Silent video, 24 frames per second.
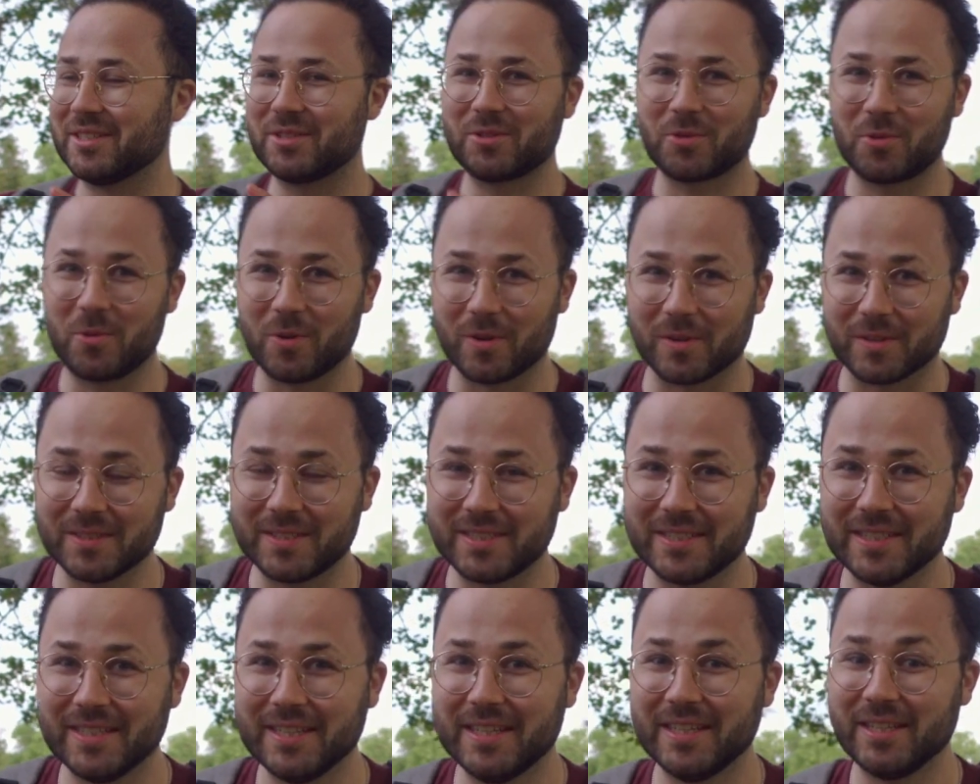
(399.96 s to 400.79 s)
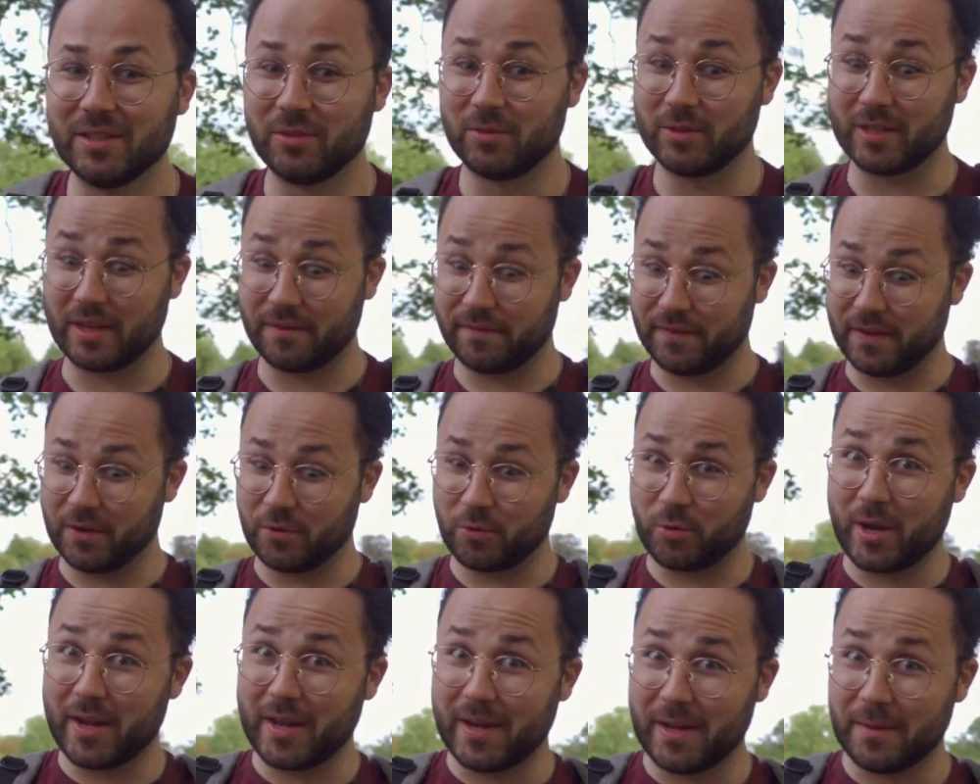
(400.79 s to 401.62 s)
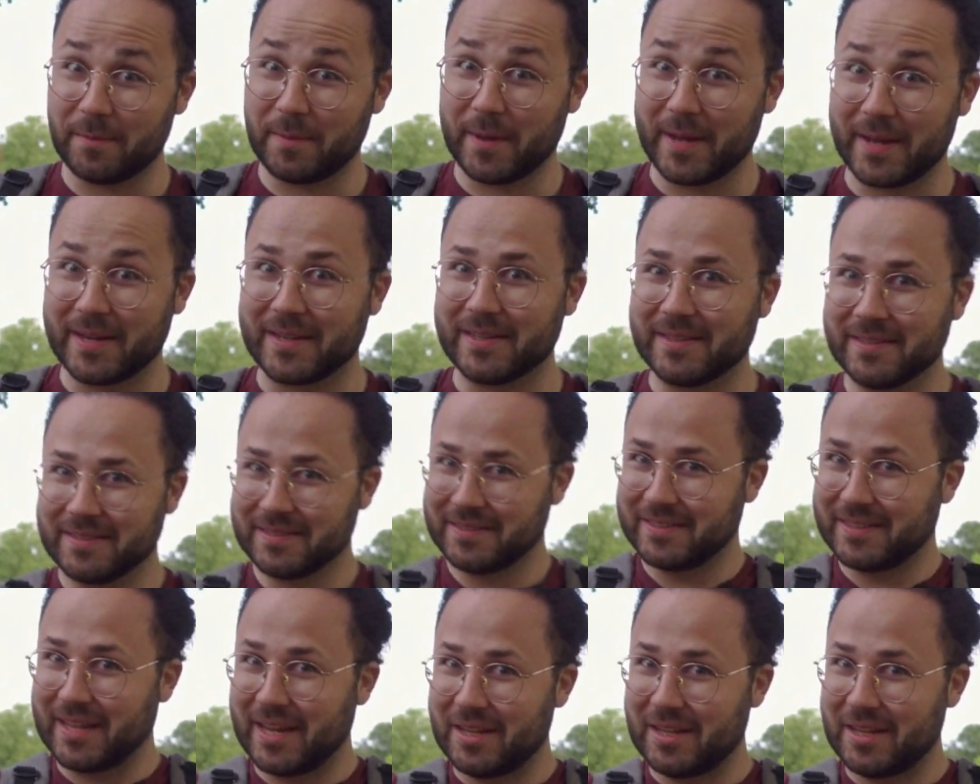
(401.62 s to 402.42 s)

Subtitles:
squirrels to something really big. Stay